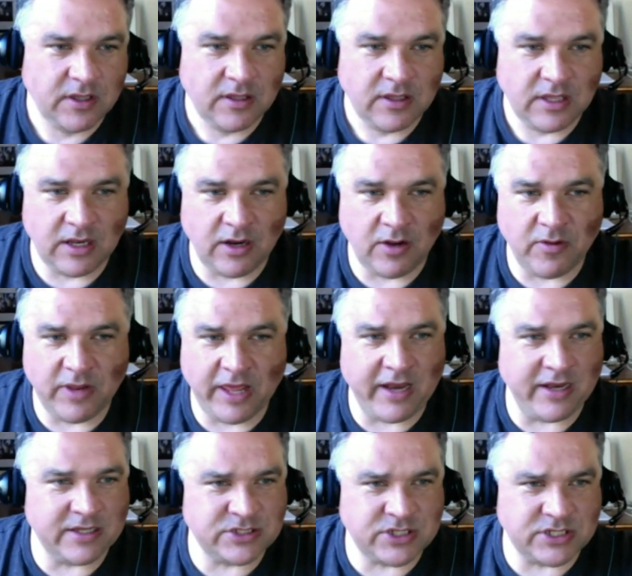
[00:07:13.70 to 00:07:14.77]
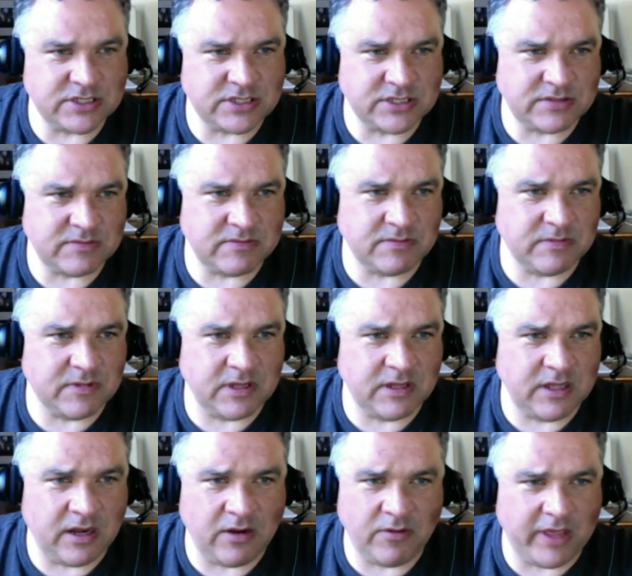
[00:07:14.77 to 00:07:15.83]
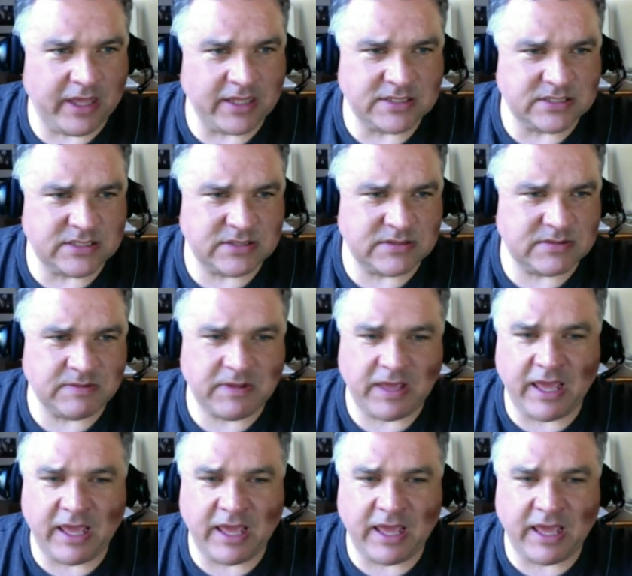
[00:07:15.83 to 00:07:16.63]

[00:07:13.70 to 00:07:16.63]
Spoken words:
You know, and it's just, you know, it's,